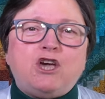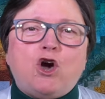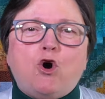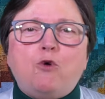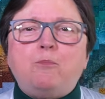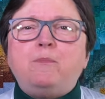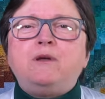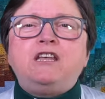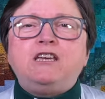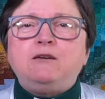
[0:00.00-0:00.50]

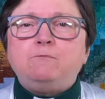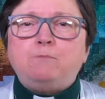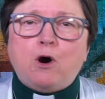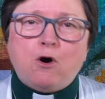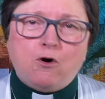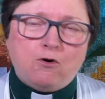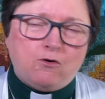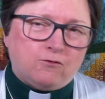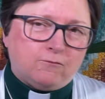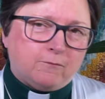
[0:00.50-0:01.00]
opening
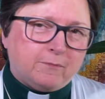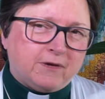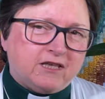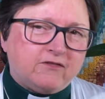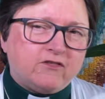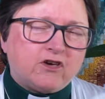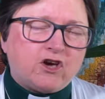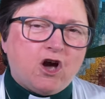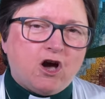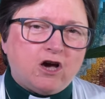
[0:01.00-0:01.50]
poem in
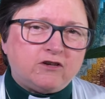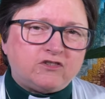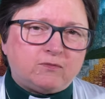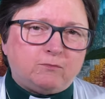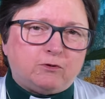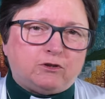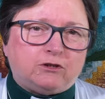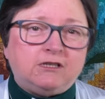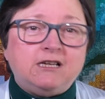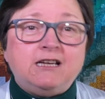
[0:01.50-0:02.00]
the
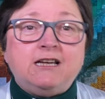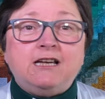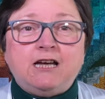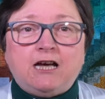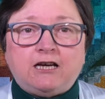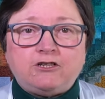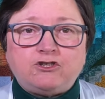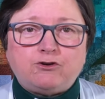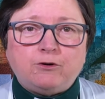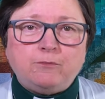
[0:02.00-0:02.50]
Gospel
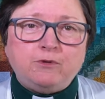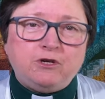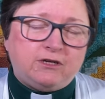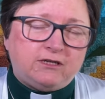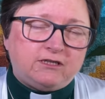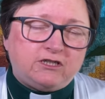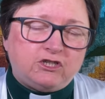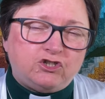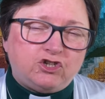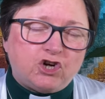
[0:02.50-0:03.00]

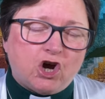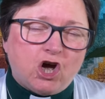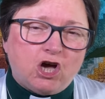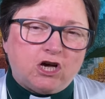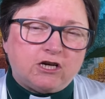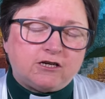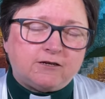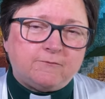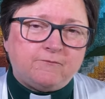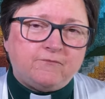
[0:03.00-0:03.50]
attributed to
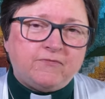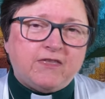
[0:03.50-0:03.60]
John.